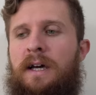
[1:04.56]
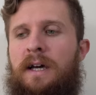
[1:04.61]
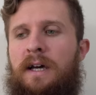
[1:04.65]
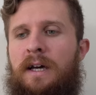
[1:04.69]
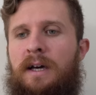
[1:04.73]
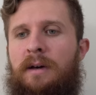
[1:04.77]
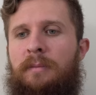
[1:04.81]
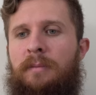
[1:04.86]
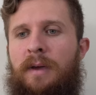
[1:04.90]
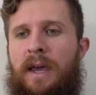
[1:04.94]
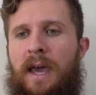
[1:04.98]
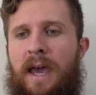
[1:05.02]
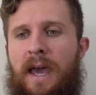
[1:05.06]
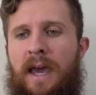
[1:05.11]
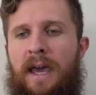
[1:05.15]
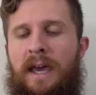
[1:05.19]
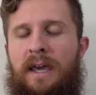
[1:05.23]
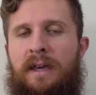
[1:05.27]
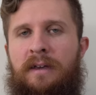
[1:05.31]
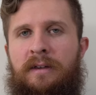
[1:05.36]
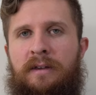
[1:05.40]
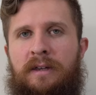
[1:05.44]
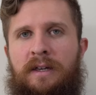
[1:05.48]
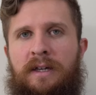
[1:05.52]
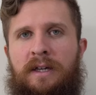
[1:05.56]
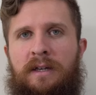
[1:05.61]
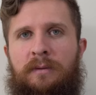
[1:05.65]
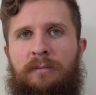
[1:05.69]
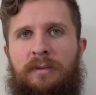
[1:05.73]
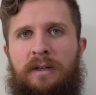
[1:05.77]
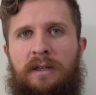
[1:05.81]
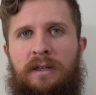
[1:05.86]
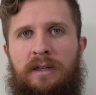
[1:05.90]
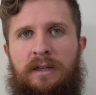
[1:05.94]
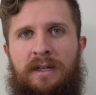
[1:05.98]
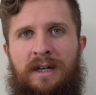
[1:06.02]
A, it can
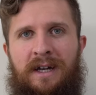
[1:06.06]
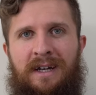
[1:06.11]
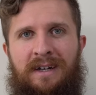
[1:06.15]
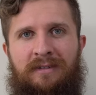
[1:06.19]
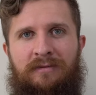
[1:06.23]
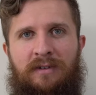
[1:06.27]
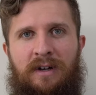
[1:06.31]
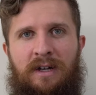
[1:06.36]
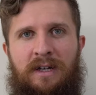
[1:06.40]
be kind of